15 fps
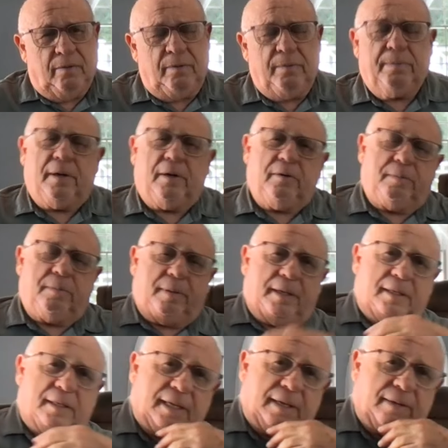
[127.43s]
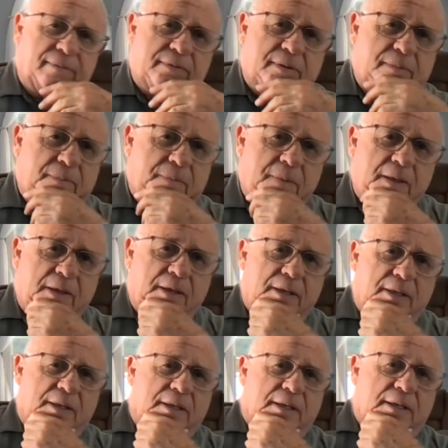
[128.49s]
When Prabhupada left,
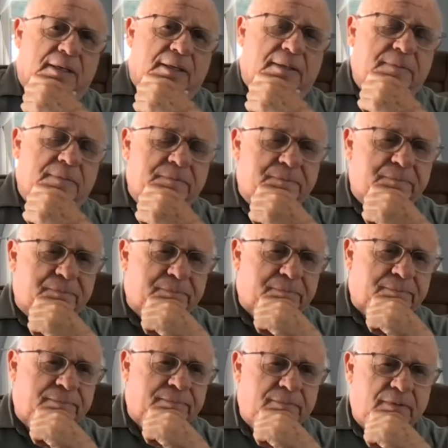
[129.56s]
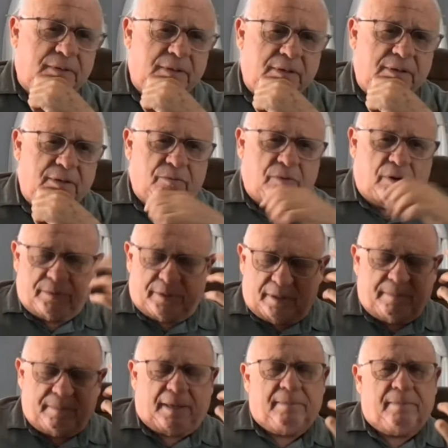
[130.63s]
what was
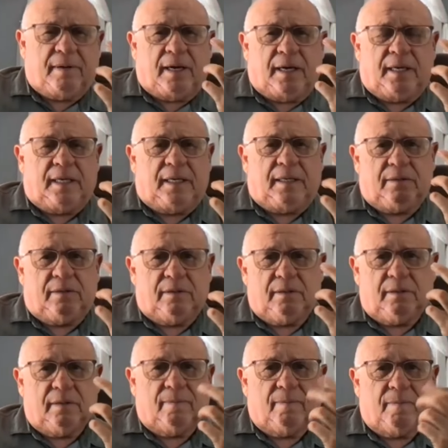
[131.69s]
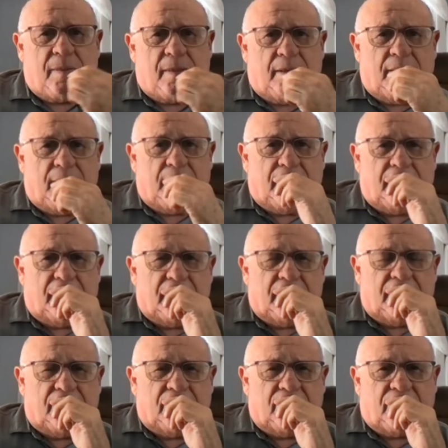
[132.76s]
in my mind
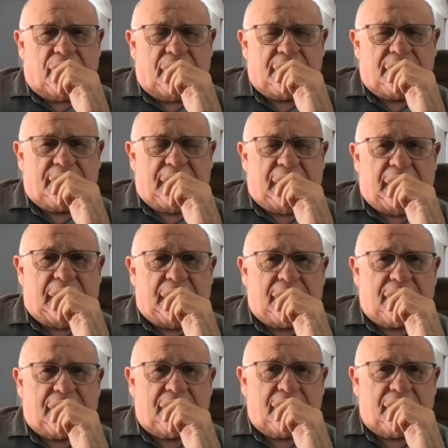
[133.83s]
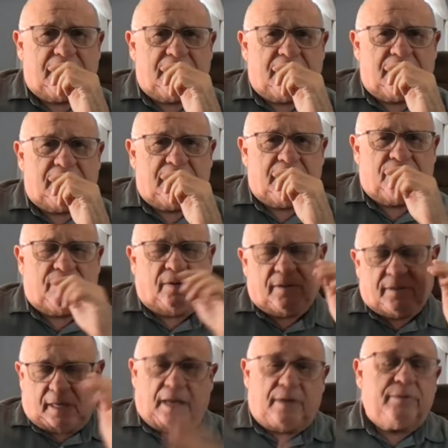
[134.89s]
was that, as far
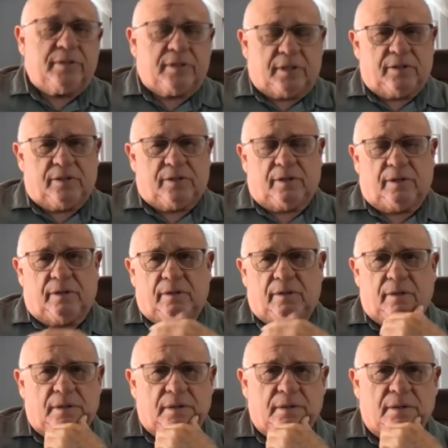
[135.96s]
as I was concerned,